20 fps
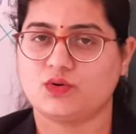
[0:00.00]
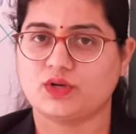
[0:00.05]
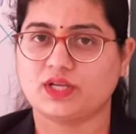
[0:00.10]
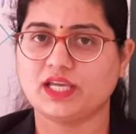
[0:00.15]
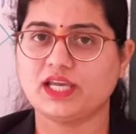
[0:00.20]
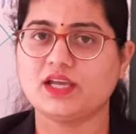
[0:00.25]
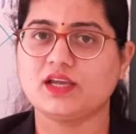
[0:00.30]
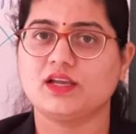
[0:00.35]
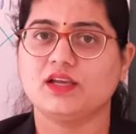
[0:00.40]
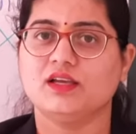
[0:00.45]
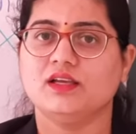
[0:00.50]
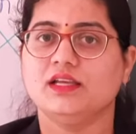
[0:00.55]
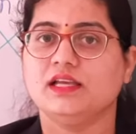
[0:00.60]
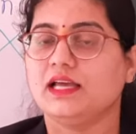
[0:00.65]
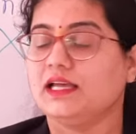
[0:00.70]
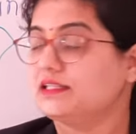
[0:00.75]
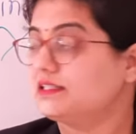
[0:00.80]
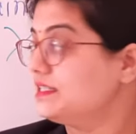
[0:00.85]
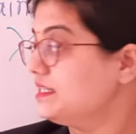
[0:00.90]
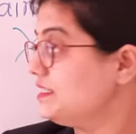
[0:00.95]

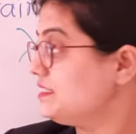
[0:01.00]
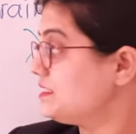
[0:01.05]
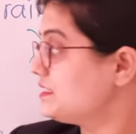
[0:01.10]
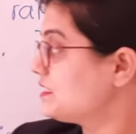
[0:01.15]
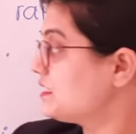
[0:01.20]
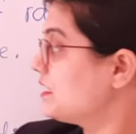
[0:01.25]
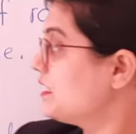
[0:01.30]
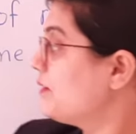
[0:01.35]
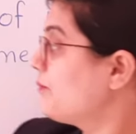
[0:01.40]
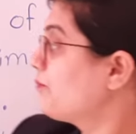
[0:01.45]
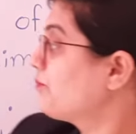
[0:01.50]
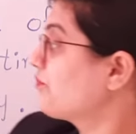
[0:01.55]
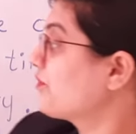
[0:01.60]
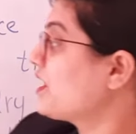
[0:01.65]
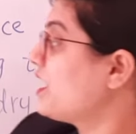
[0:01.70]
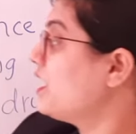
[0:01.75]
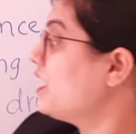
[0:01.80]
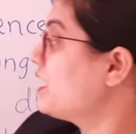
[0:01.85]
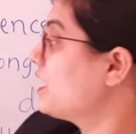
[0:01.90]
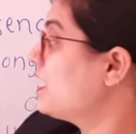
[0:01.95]
Okay, these
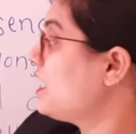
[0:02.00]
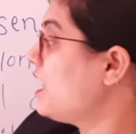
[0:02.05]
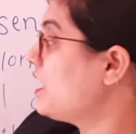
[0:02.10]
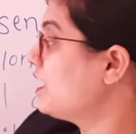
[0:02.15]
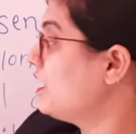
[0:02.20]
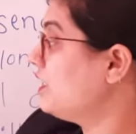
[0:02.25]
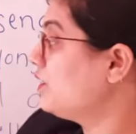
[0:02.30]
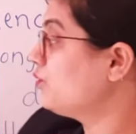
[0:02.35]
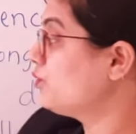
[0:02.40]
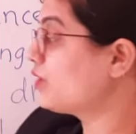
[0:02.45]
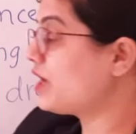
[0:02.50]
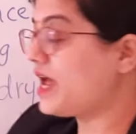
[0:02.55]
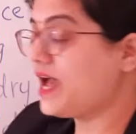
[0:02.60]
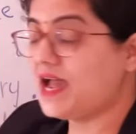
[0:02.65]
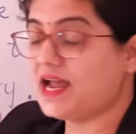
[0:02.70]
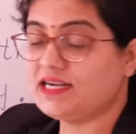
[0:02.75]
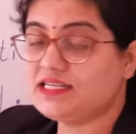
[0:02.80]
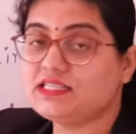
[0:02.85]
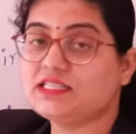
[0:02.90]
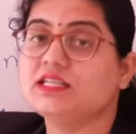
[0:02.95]
kangaroo
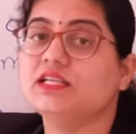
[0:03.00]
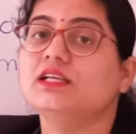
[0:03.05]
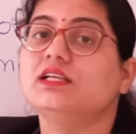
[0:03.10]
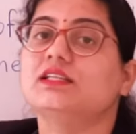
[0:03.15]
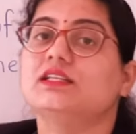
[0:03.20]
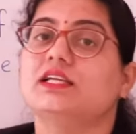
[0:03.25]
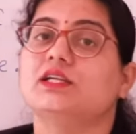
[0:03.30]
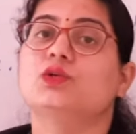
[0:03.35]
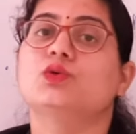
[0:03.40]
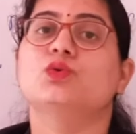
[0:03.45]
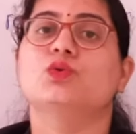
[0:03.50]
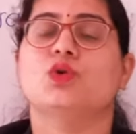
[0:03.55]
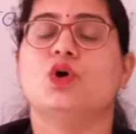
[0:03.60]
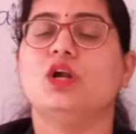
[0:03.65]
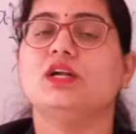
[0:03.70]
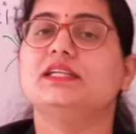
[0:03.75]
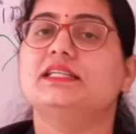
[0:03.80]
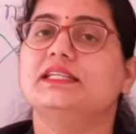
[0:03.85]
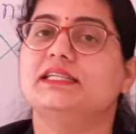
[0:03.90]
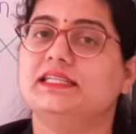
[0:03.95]
rats, they do
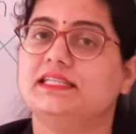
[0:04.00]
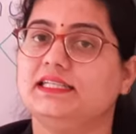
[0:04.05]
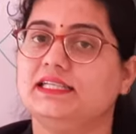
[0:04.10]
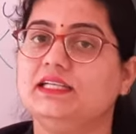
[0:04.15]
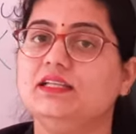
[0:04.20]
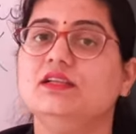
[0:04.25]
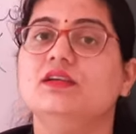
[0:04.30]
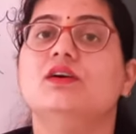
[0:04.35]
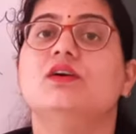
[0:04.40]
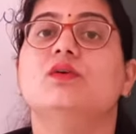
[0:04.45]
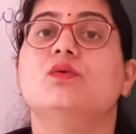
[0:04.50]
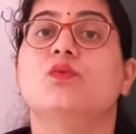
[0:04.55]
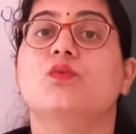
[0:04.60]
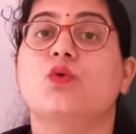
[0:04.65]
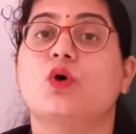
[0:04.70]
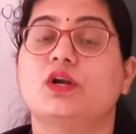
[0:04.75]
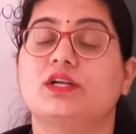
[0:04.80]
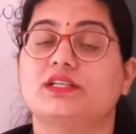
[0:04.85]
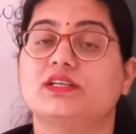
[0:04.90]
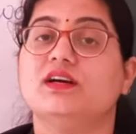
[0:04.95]
not need
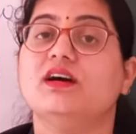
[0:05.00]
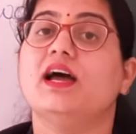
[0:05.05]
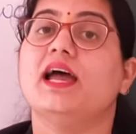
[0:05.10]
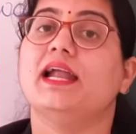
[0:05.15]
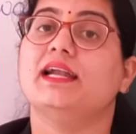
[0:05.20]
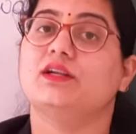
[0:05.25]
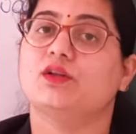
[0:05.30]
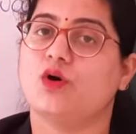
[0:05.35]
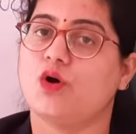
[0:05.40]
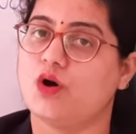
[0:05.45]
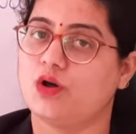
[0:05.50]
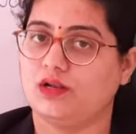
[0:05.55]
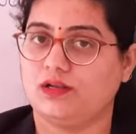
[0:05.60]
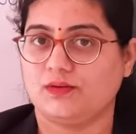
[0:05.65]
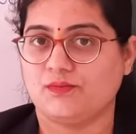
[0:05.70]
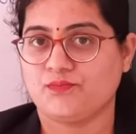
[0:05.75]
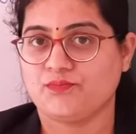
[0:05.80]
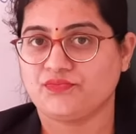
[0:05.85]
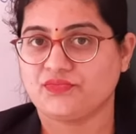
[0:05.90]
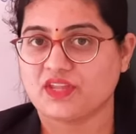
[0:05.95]
water at
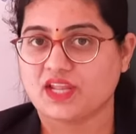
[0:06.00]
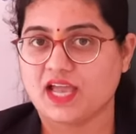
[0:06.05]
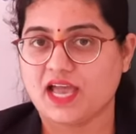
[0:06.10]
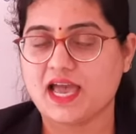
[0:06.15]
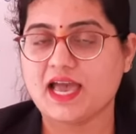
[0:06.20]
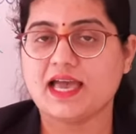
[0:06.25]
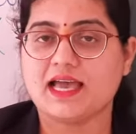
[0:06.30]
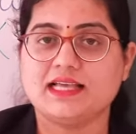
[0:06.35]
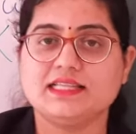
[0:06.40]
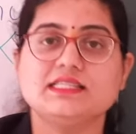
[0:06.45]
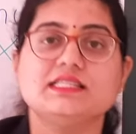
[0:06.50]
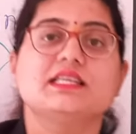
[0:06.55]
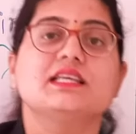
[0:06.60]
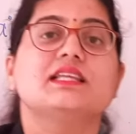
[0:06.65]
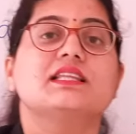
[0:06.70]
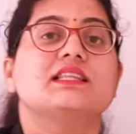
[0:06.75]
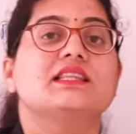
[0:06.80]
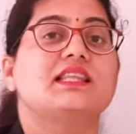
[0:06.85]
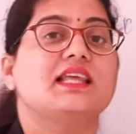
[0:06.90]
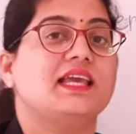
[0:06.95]
all, as
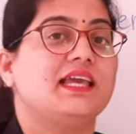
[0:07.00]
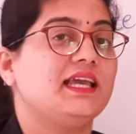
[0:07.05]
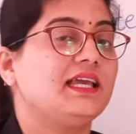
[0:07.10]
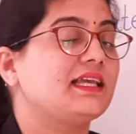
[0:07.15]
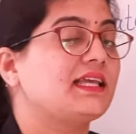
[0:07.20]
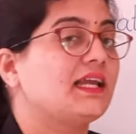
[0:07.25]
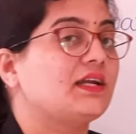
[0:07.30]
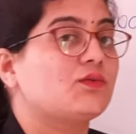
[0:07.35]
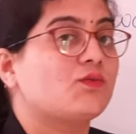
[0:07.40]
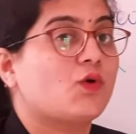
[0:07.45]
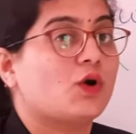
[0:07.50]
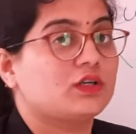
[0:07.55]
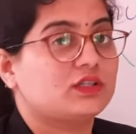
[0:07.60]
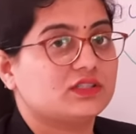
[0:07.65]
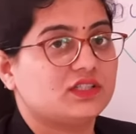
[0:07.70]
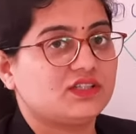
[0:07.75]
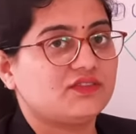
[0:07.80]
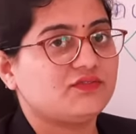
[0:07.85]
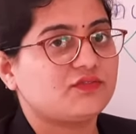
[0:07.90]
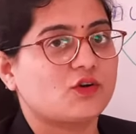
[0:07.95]
they get
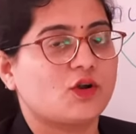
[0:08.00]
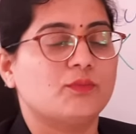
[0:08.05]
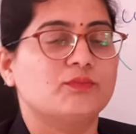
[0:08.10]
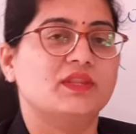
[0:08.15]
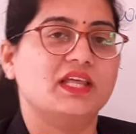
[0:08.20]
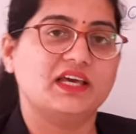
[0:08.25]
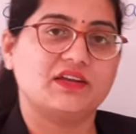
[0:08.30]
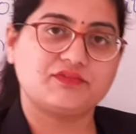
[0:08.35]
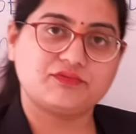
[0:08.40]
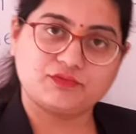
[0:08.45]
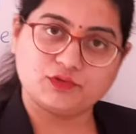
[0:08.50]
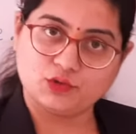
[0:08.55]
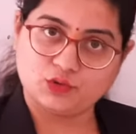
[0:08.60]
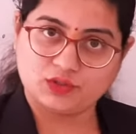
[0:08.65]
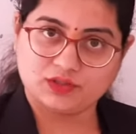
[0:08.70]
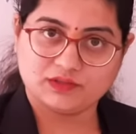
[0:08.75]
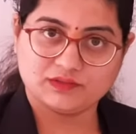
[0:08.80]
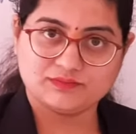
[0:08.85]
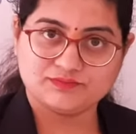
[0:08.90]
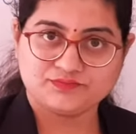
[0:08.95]
water from their food.